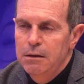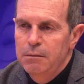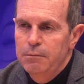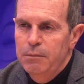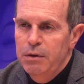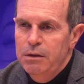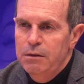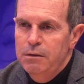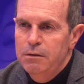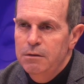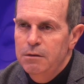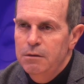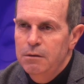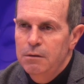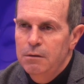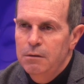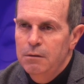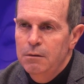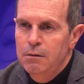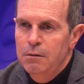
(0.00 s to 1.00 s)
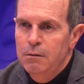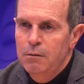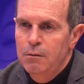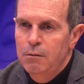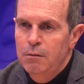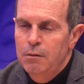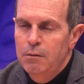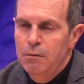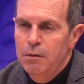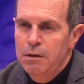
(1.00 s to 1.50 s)
But
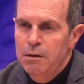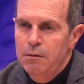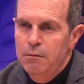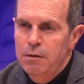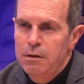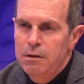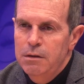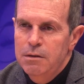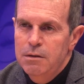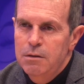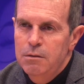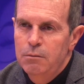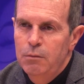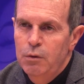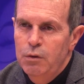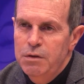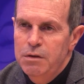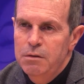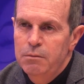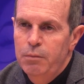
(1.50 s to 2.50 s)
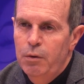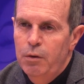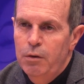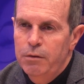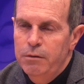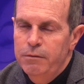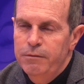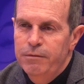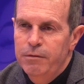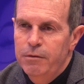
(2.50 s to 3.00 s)
what is the most
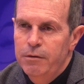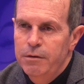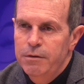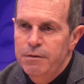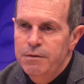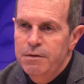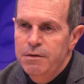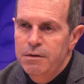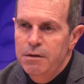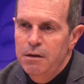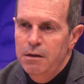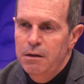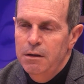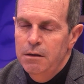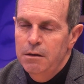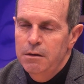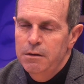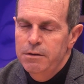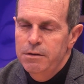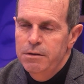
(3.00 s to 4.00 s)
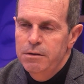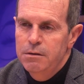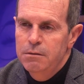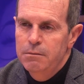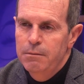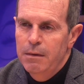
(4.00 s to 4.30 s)
important for us is,